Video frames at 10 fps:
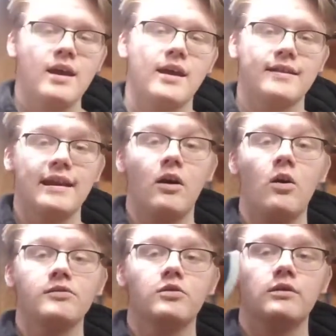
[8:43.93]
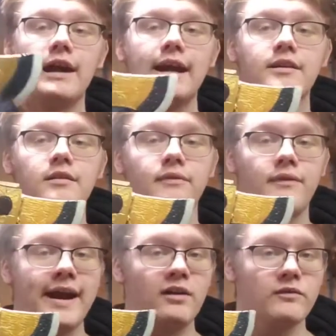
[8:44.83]
And then I also liked the
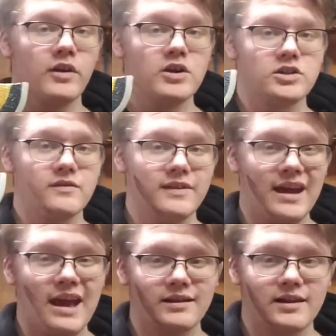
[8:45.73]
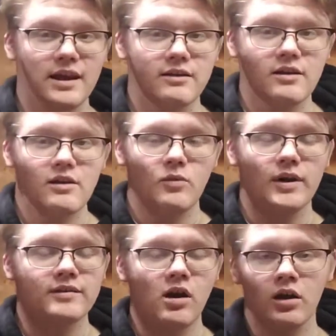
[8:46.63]
final version of the axe head
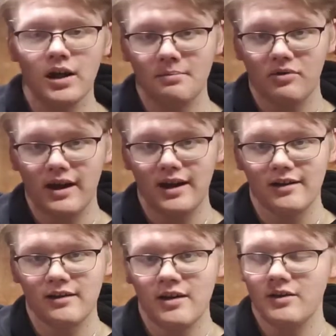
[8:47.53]
when it's all upgraded.